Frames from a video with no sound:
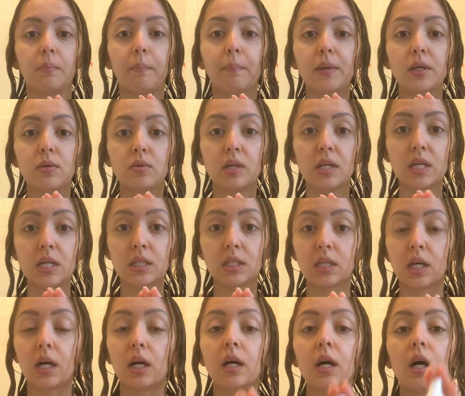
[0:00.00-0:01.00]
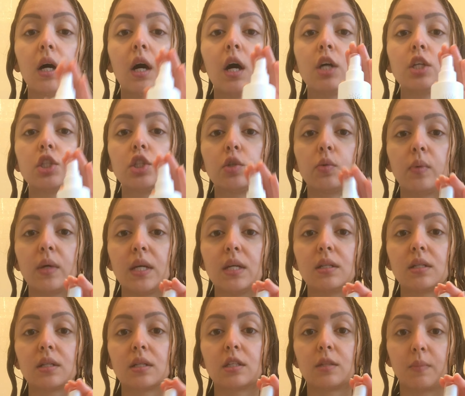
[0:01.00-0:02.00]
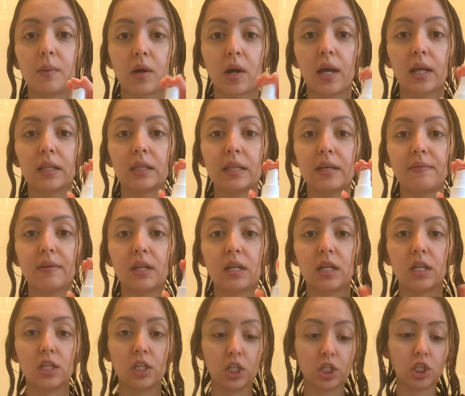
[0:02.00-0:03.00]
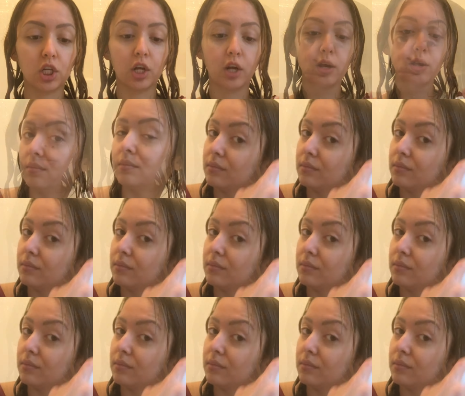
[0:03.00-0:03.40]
Beauty's Sweet Spirit Leave-In Conditioner.